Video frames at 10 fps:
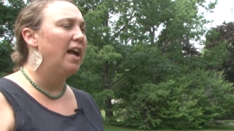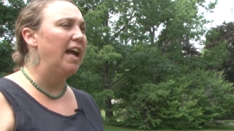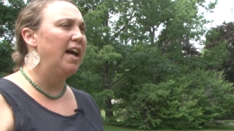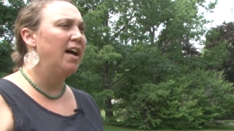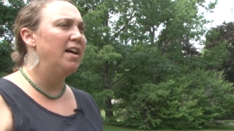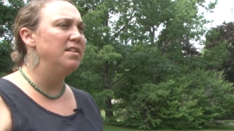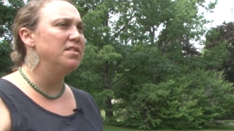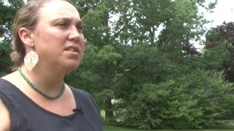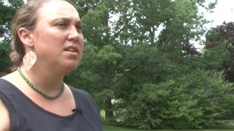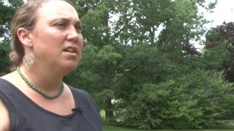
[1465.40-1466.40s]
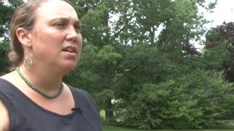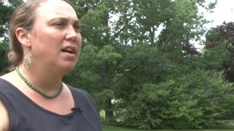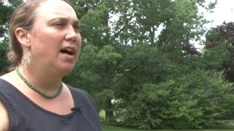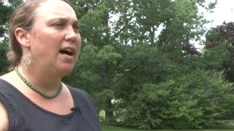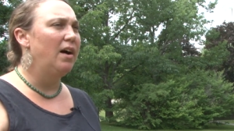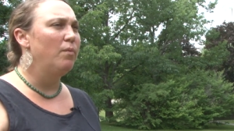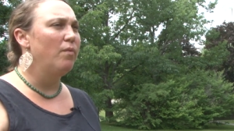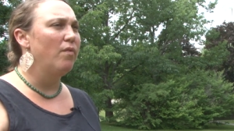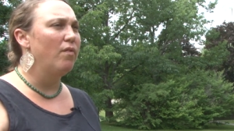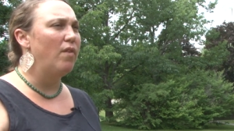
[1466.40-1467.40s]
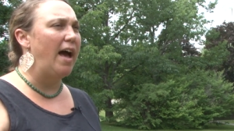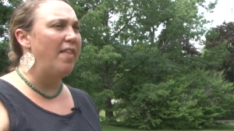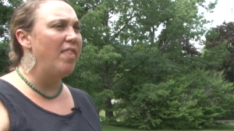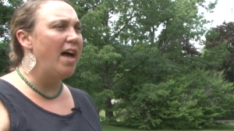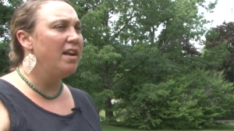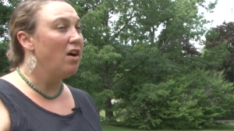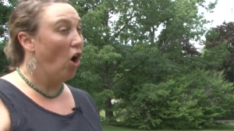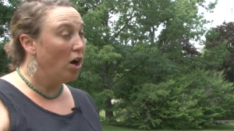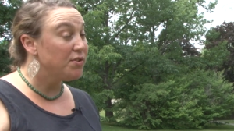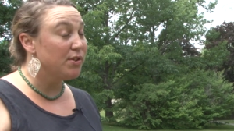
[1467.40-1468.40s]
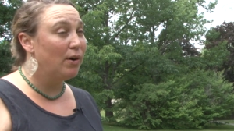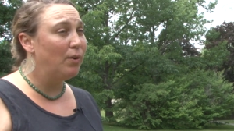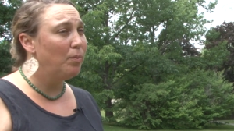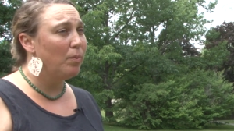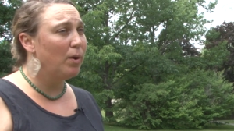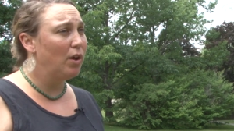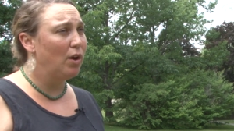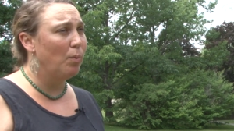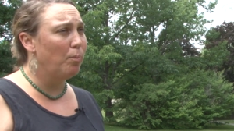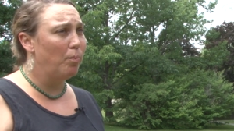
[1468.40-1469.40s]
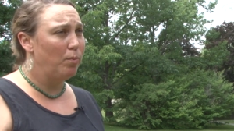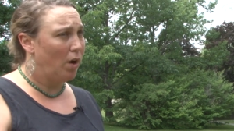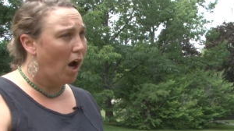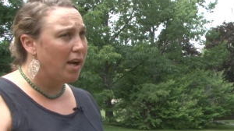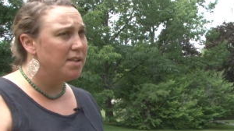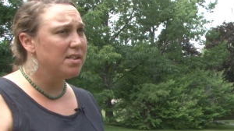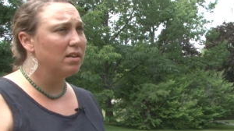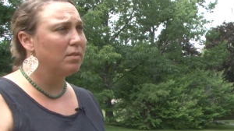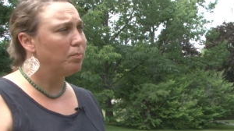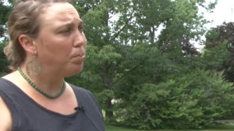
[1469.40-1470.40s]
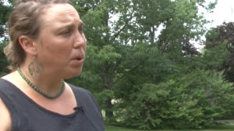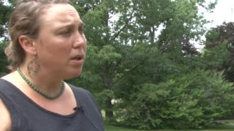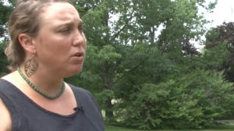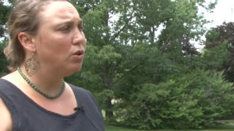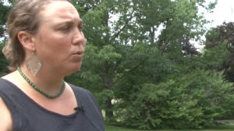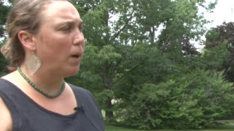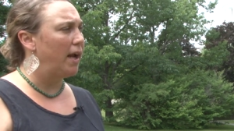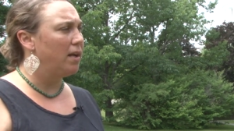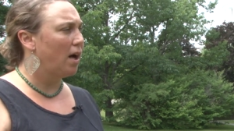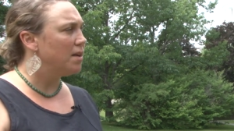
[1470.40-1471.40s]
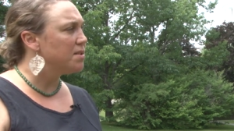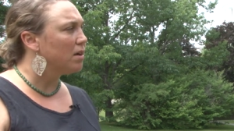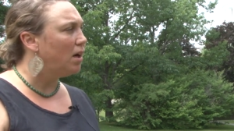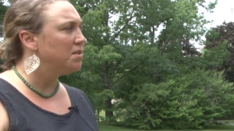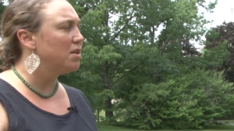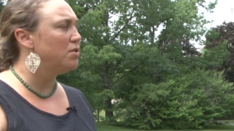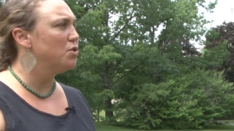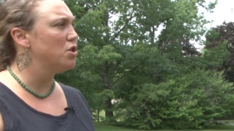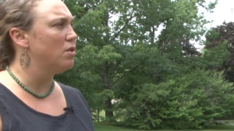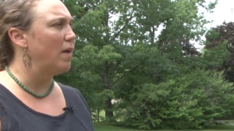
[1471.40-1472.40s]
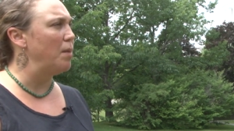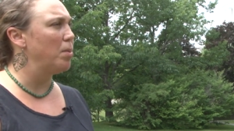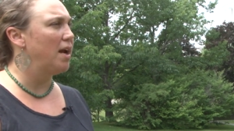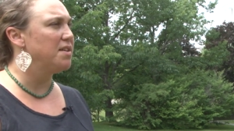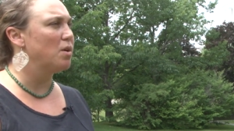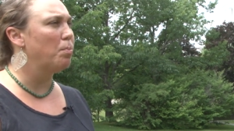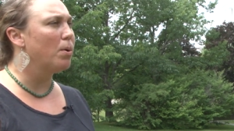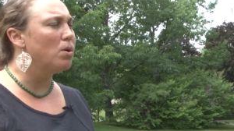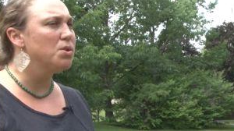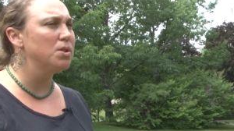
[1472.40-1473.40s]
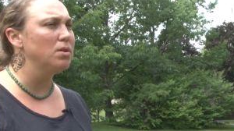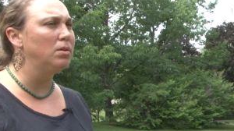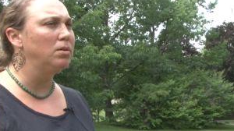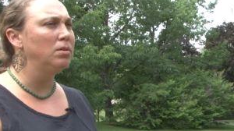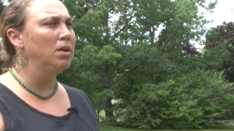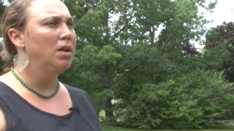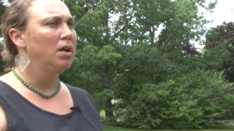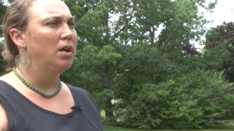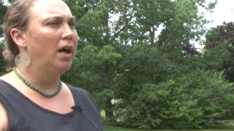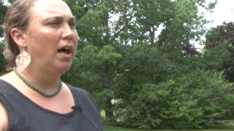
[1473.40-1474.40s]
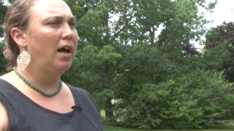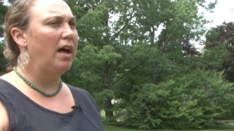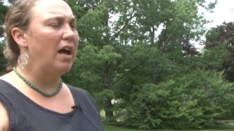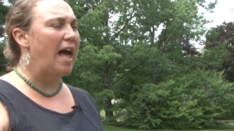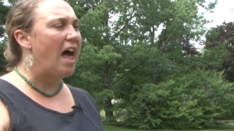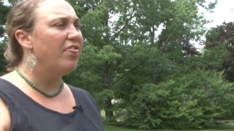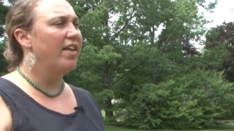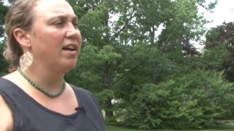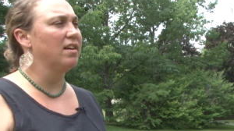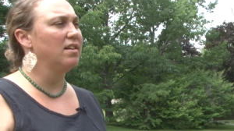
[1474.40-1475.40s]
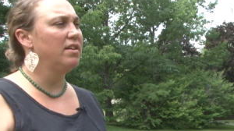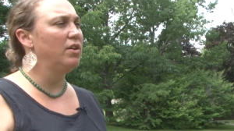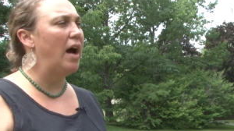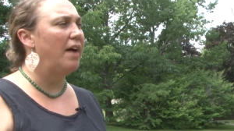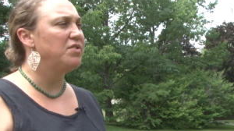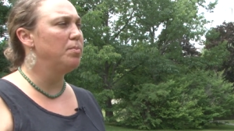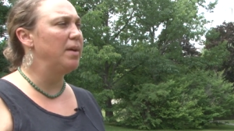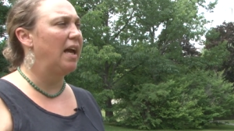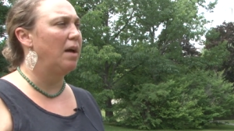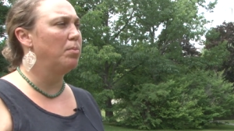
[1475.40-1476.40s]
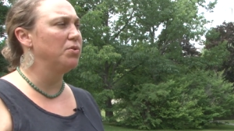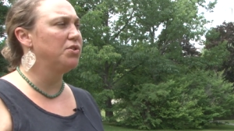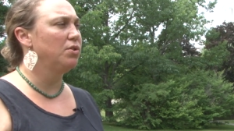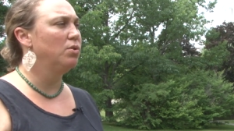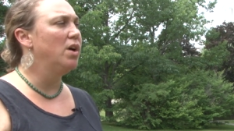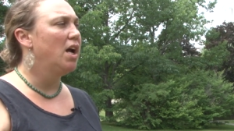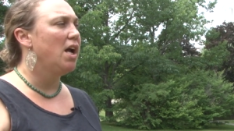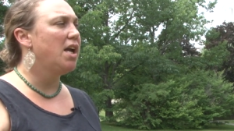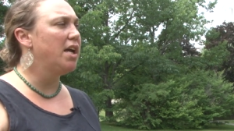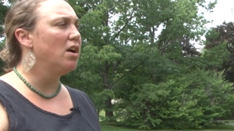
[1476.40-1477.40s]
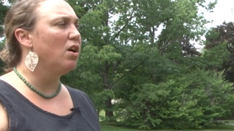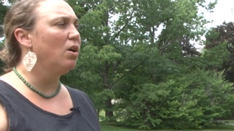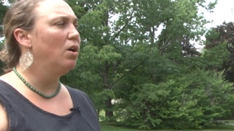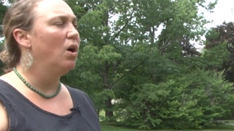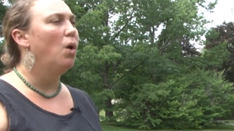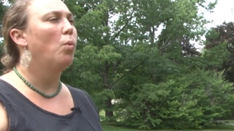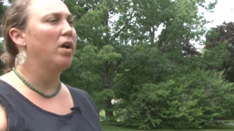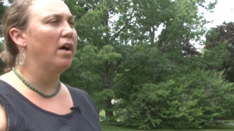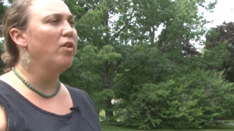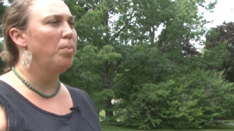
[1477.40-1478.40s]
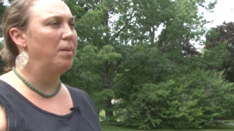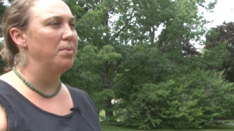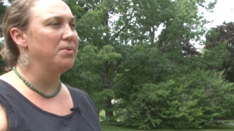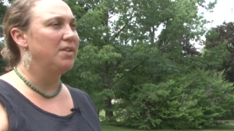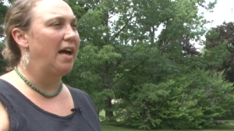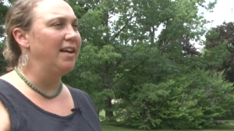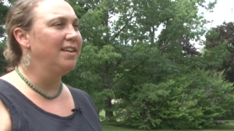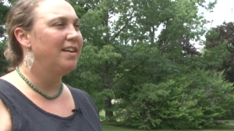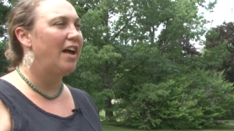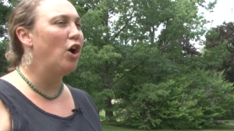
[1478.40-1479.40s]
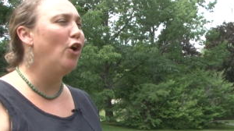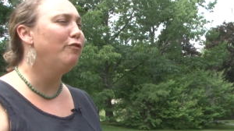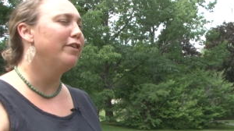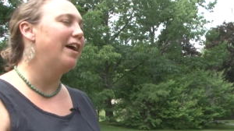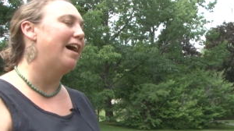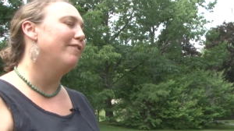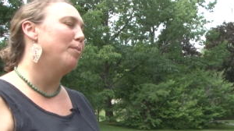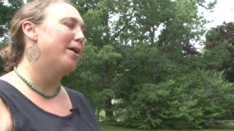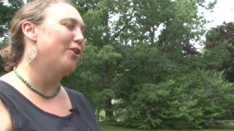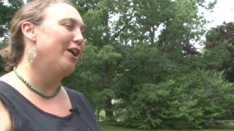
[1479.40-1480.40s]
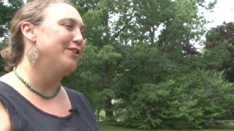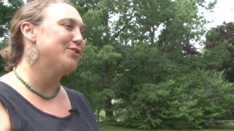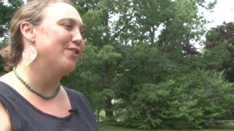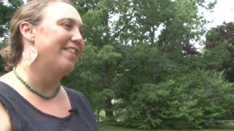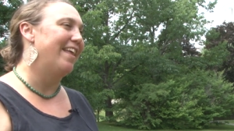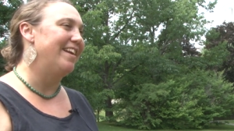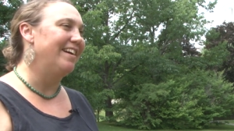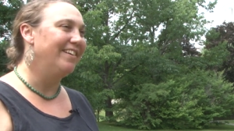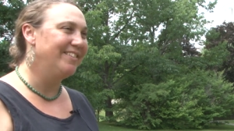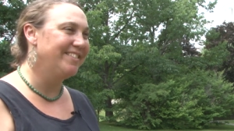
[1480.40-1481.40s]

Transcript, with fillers: and uh, and then also, you know, not as a political right, not as a constitutional right, but as a personal uh, ethic, you have to be able to hear what other people say and hopefully have a better answer than they do.